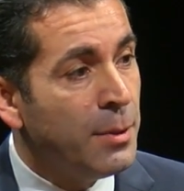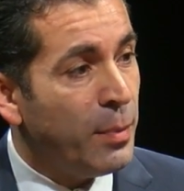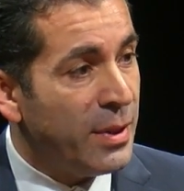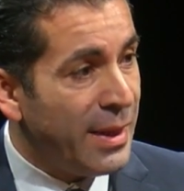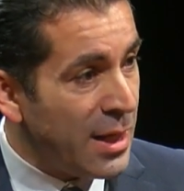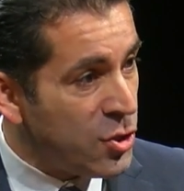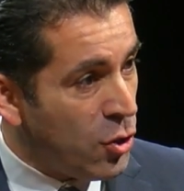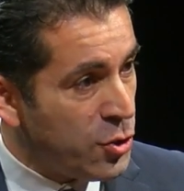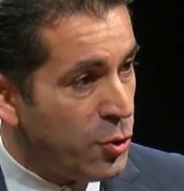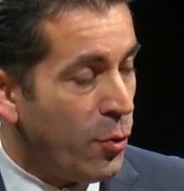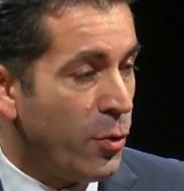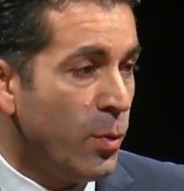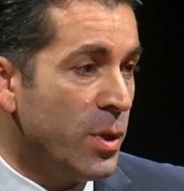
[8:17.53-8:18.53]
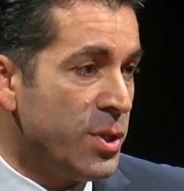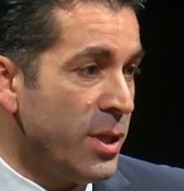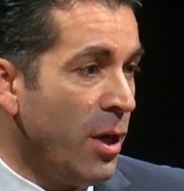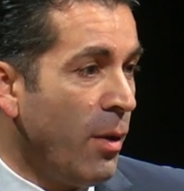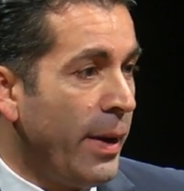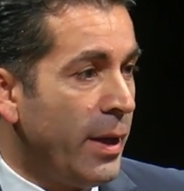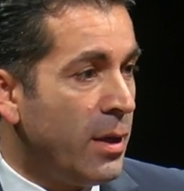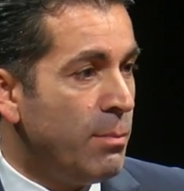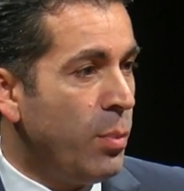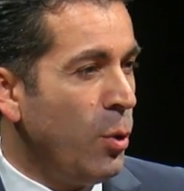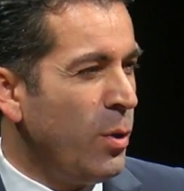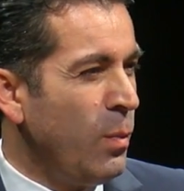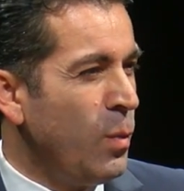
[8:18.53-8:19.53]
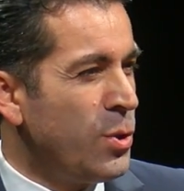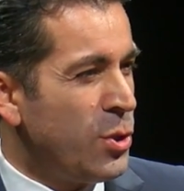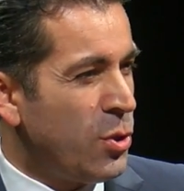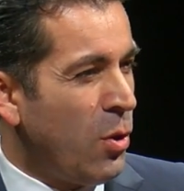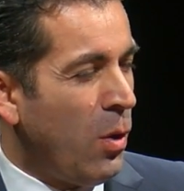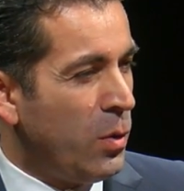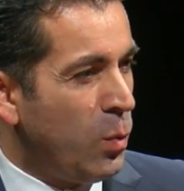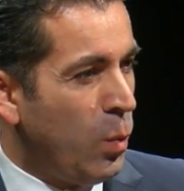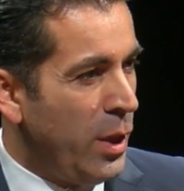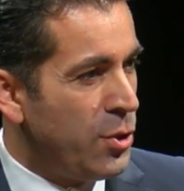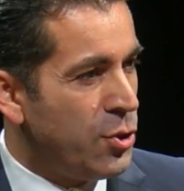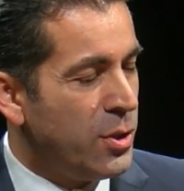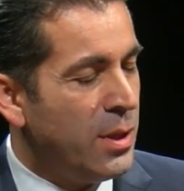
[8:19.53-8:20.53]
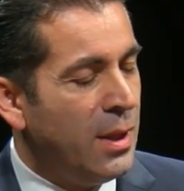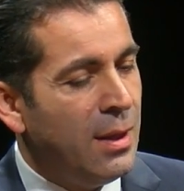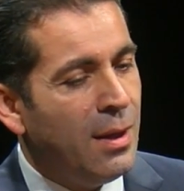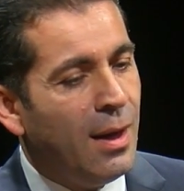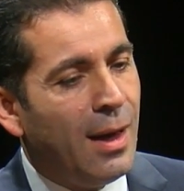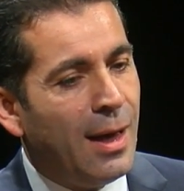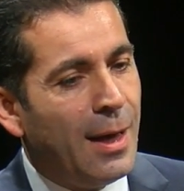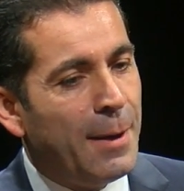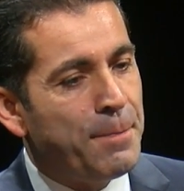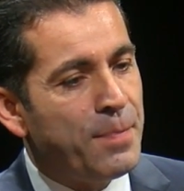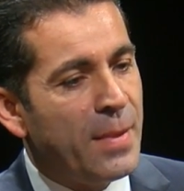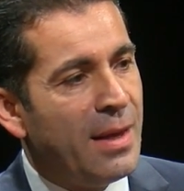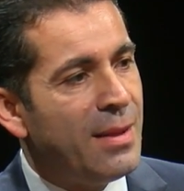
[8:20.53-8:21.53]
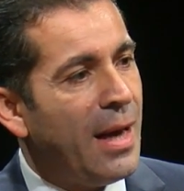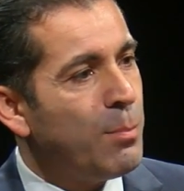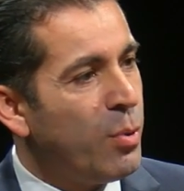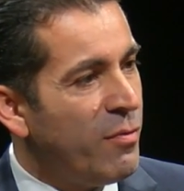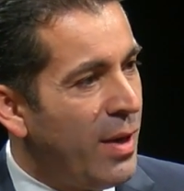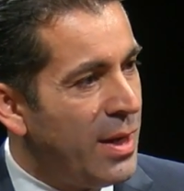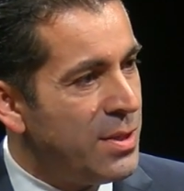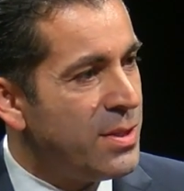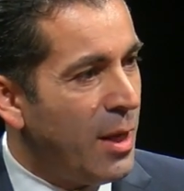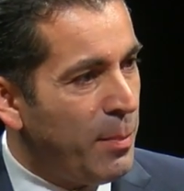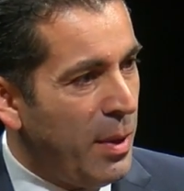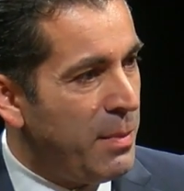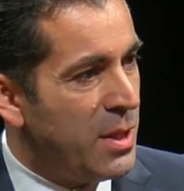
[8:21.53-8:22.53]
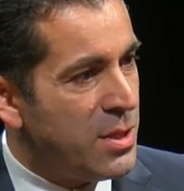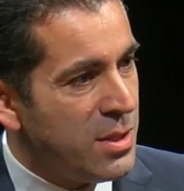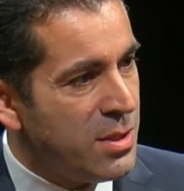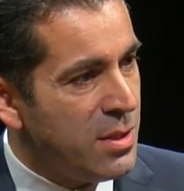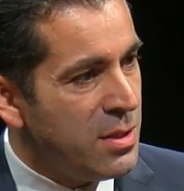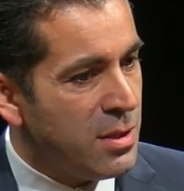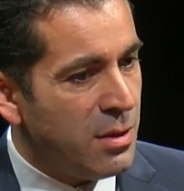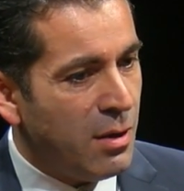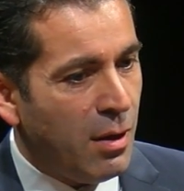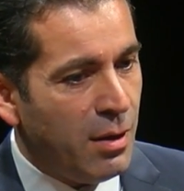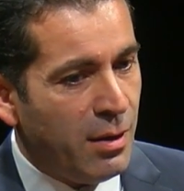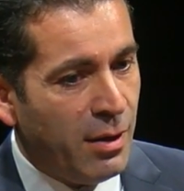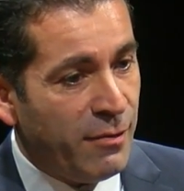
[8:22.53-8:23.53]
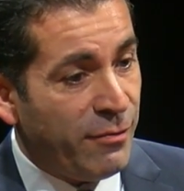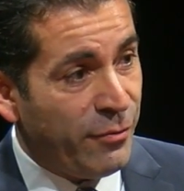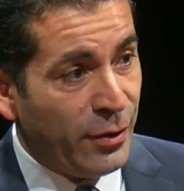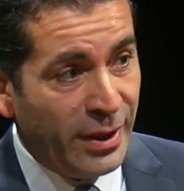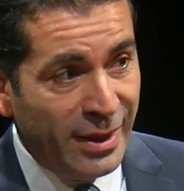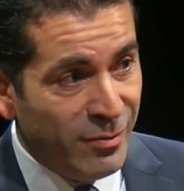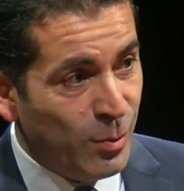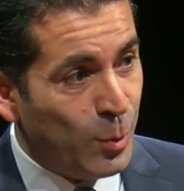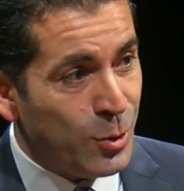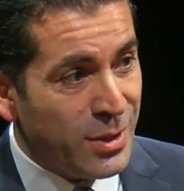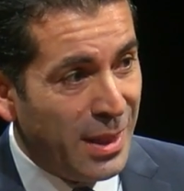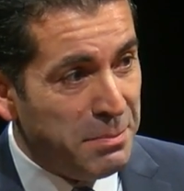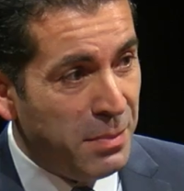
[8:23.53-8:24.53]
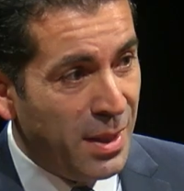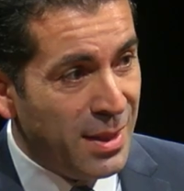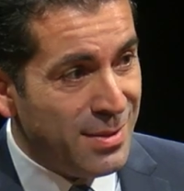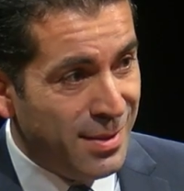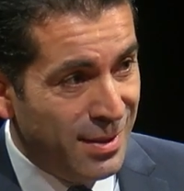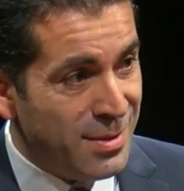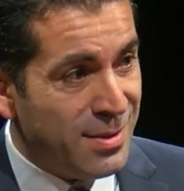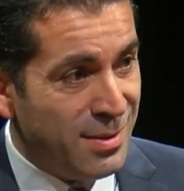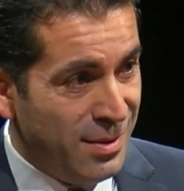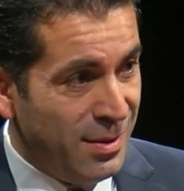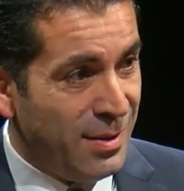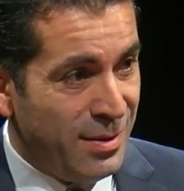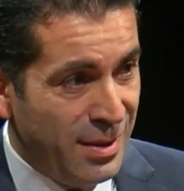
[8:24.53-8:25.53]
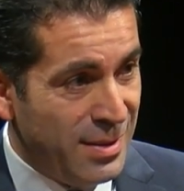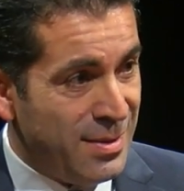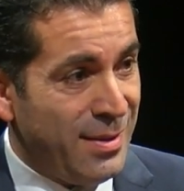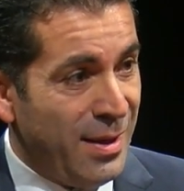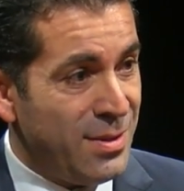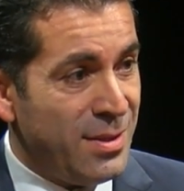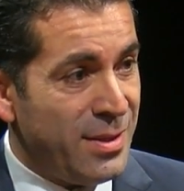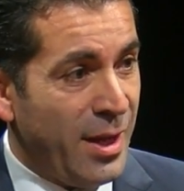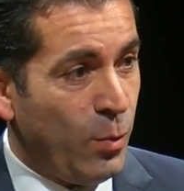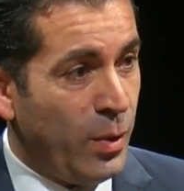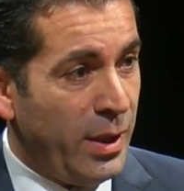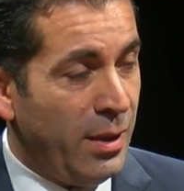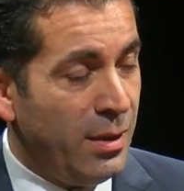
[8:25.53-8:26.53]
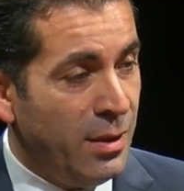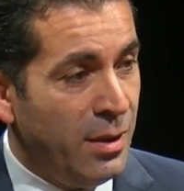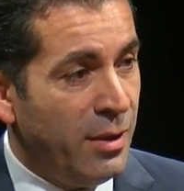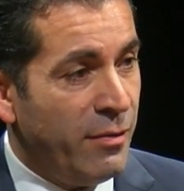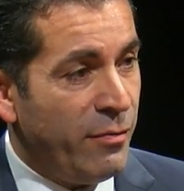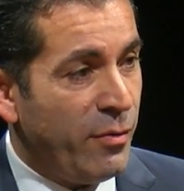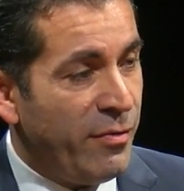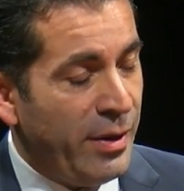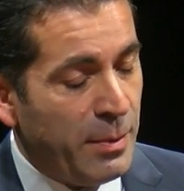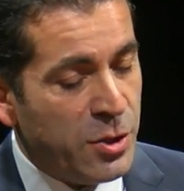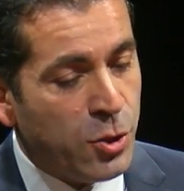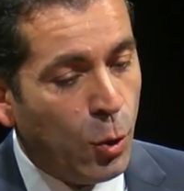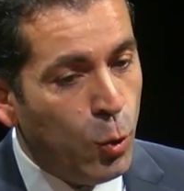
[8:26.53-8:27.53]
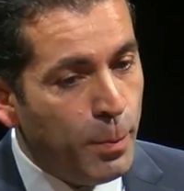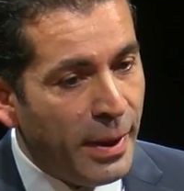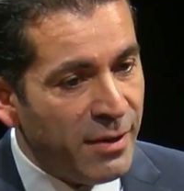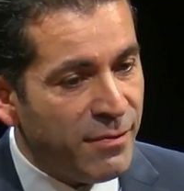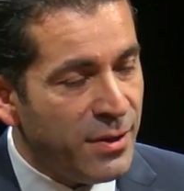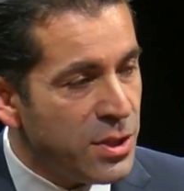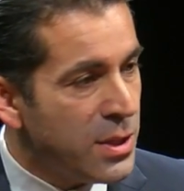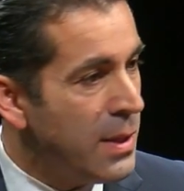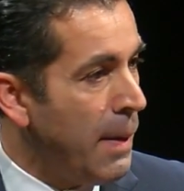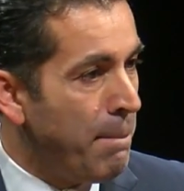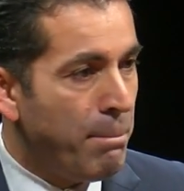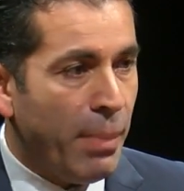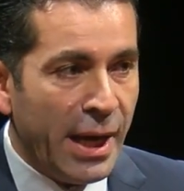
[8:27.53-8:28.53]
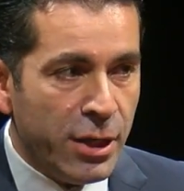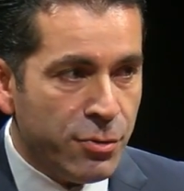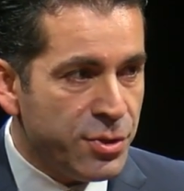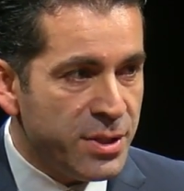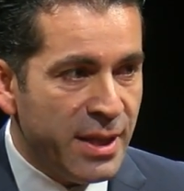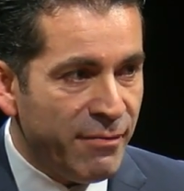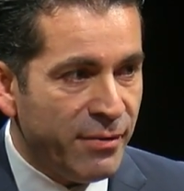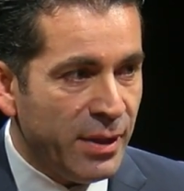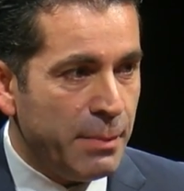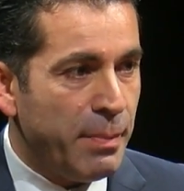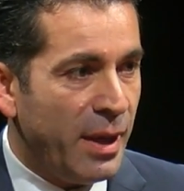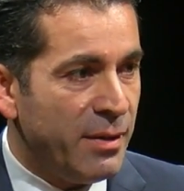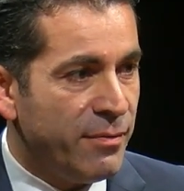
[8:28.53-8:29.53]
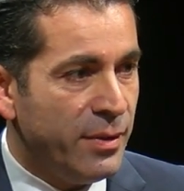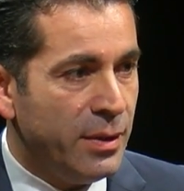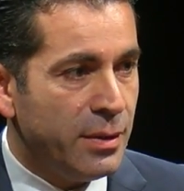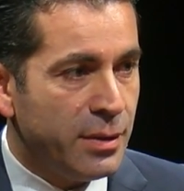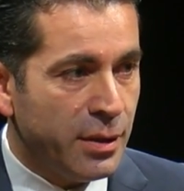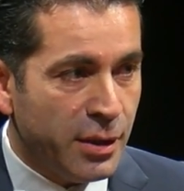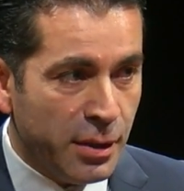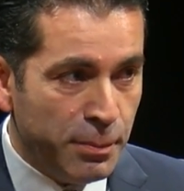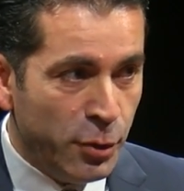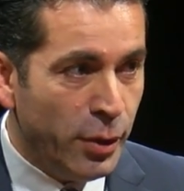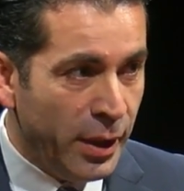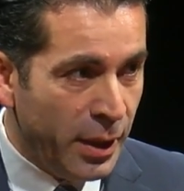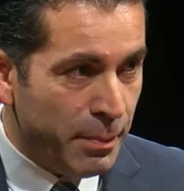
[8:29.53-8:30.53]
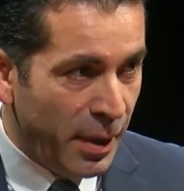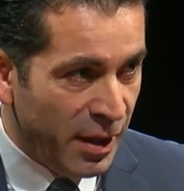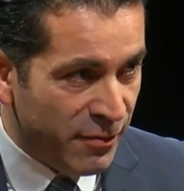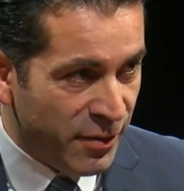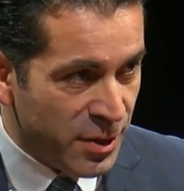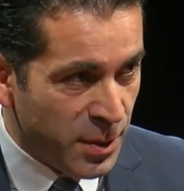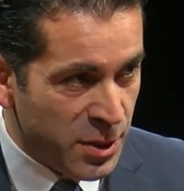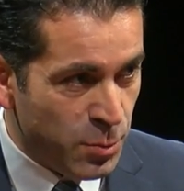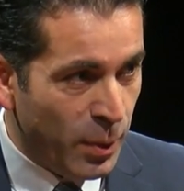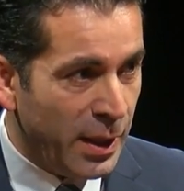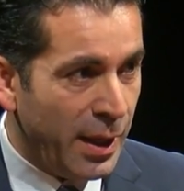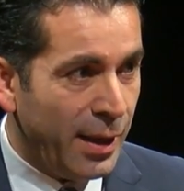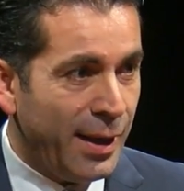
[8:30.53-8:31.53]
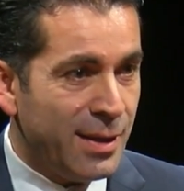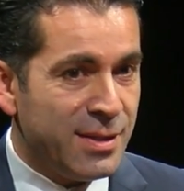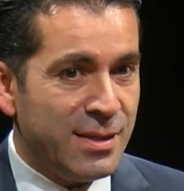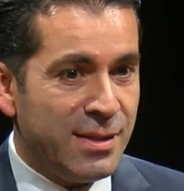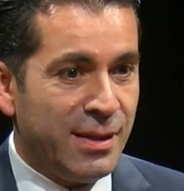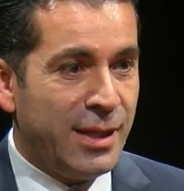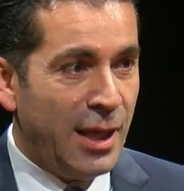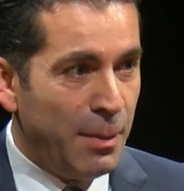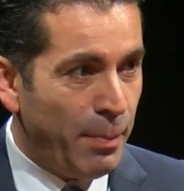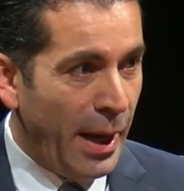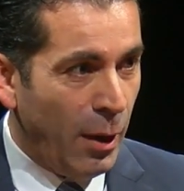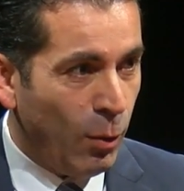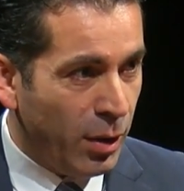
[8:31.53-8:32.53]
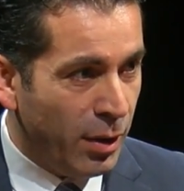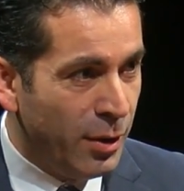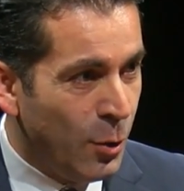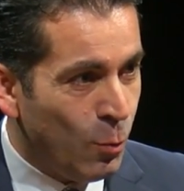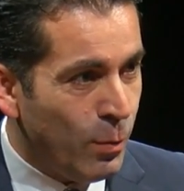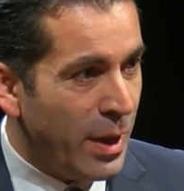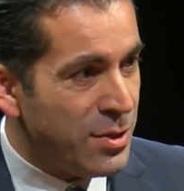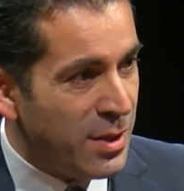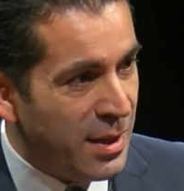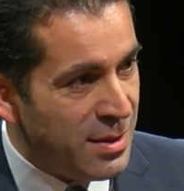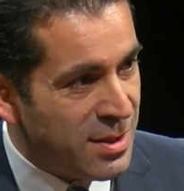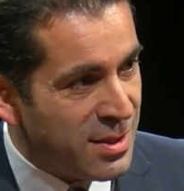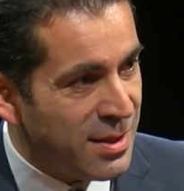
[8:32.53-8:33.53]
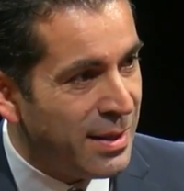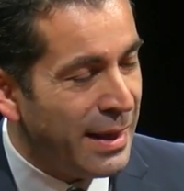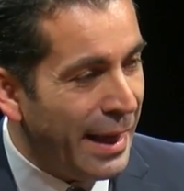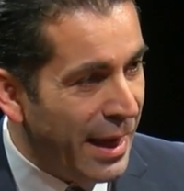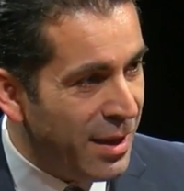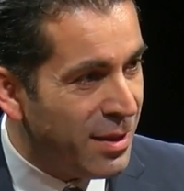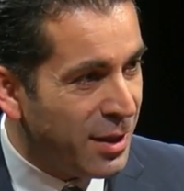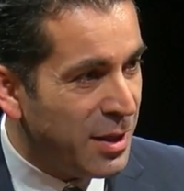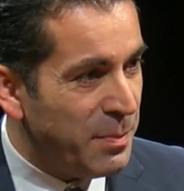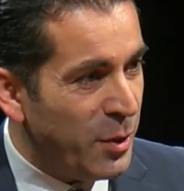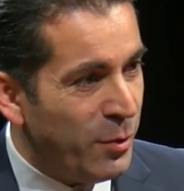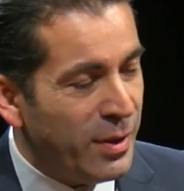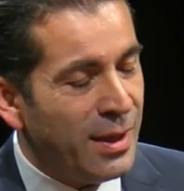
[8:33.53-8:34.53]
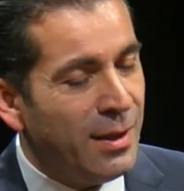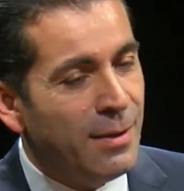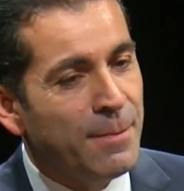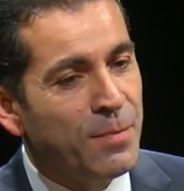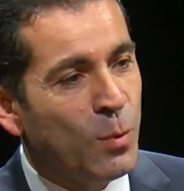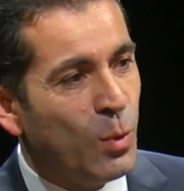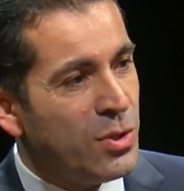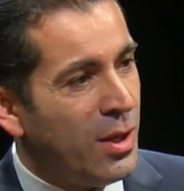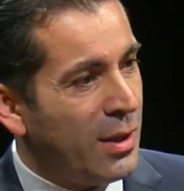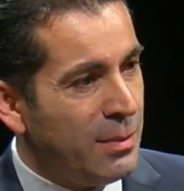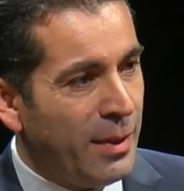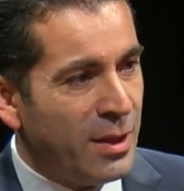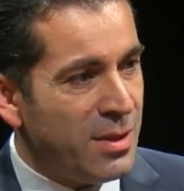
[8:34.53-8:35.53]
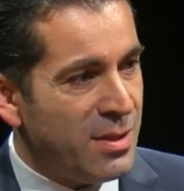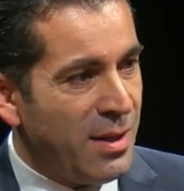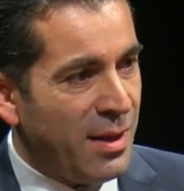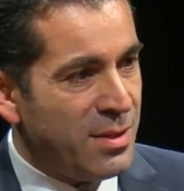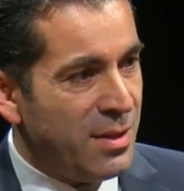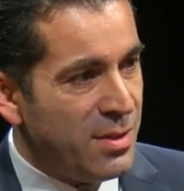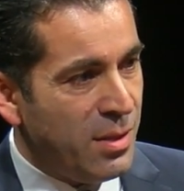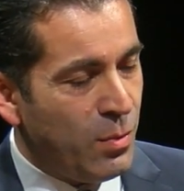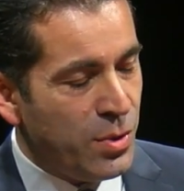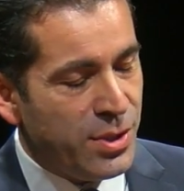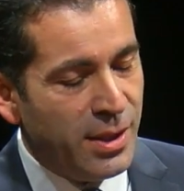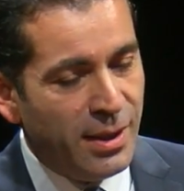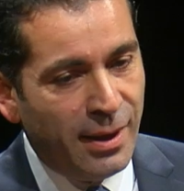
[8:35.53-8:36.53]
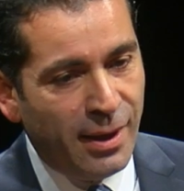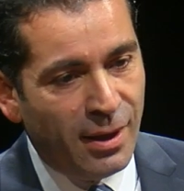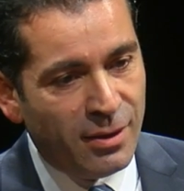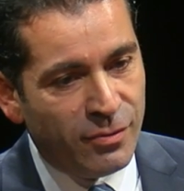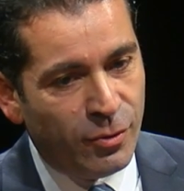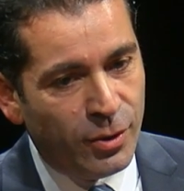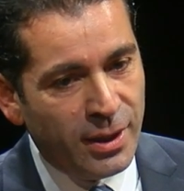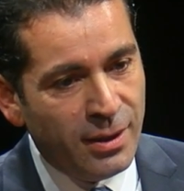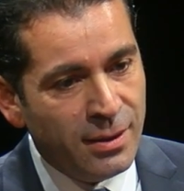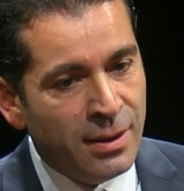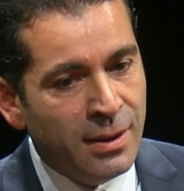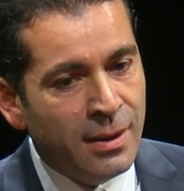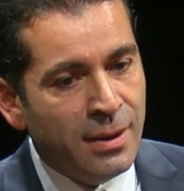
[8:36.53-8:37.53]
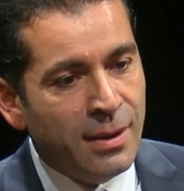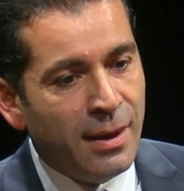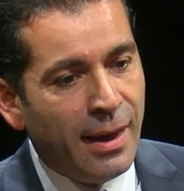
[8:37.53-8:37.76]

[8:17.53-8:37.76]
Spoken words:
But that's also through a CRA component, which is called WISH. Okay. And that provides down payment assistance on forgivable type monies that stays as equity for families. So who benefits? Buyers definitely benefit. The community benefits because we get to keep our residents in the community. We talked about this exodus that we're seeing in California. Right.